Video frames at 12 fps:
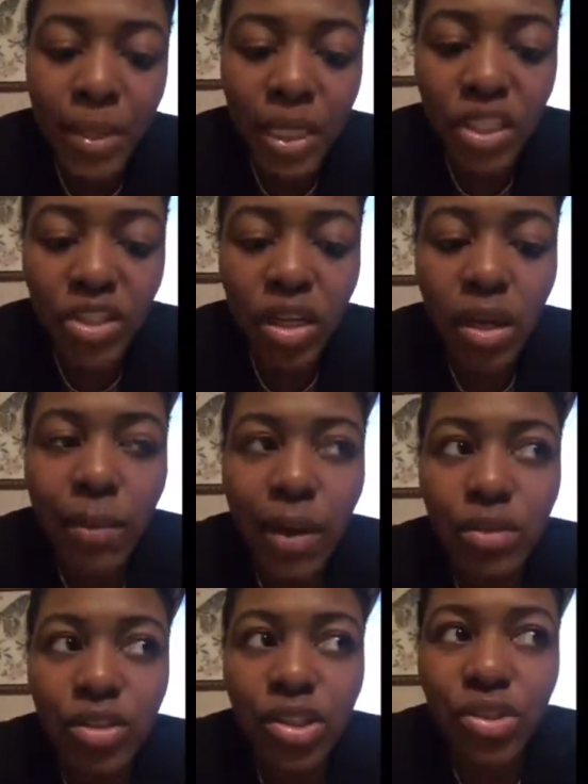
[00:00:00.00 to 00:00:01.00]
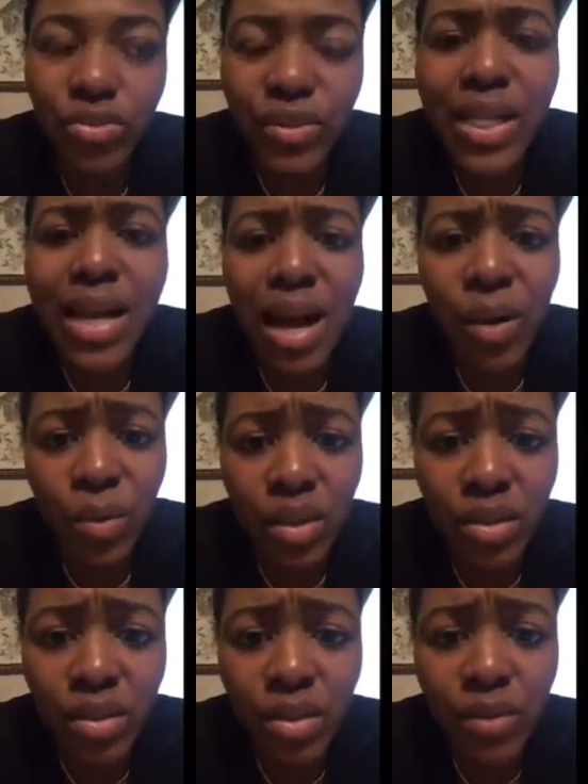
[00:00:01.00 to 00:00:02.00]
It took about 3
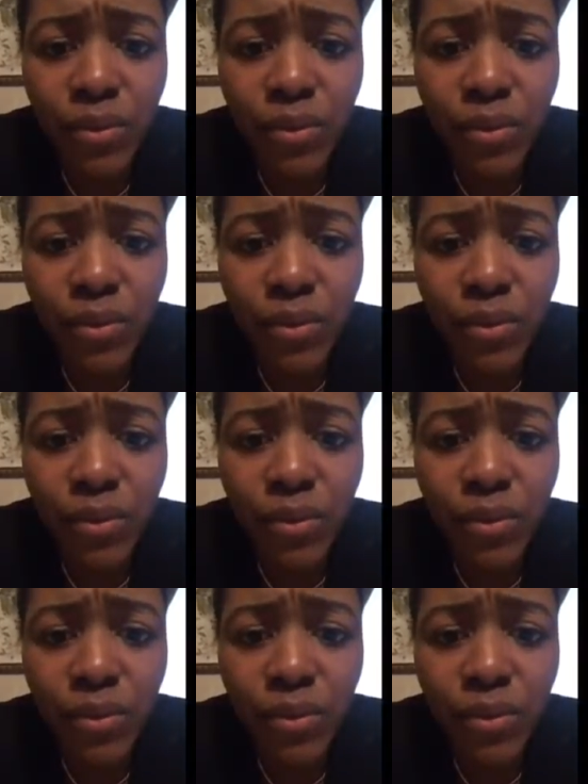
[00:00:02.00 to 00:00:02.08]
hours